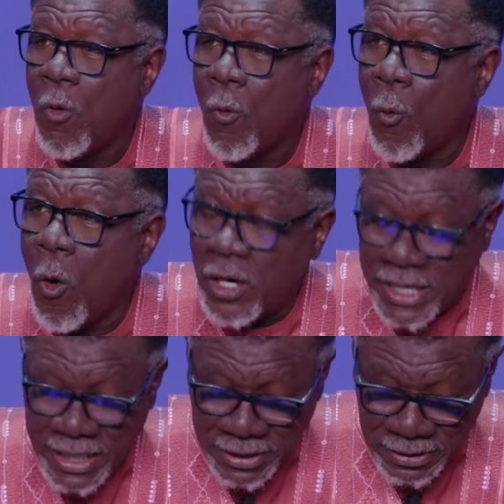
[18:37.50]

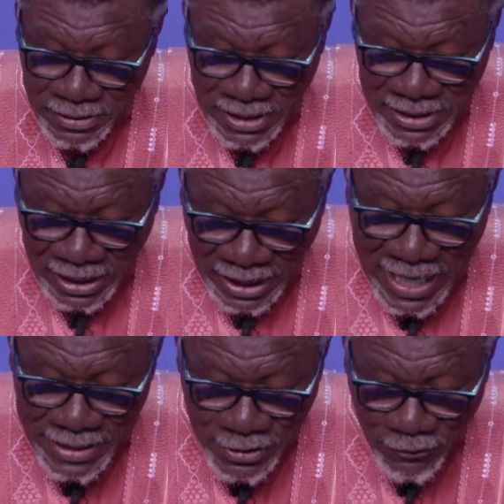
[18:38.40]
walking in the
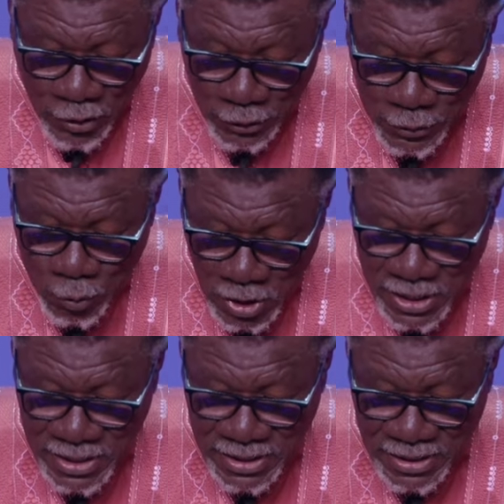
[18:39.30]
light of God's
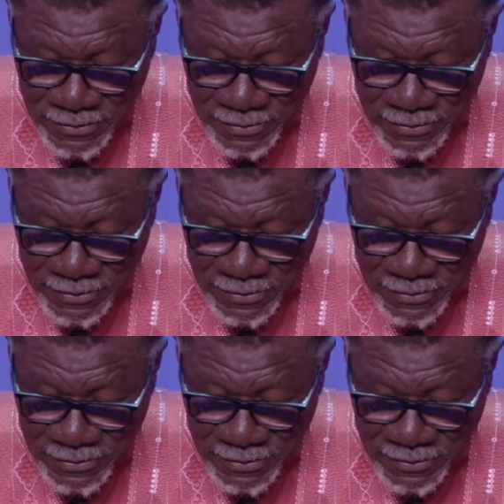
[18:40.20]
word.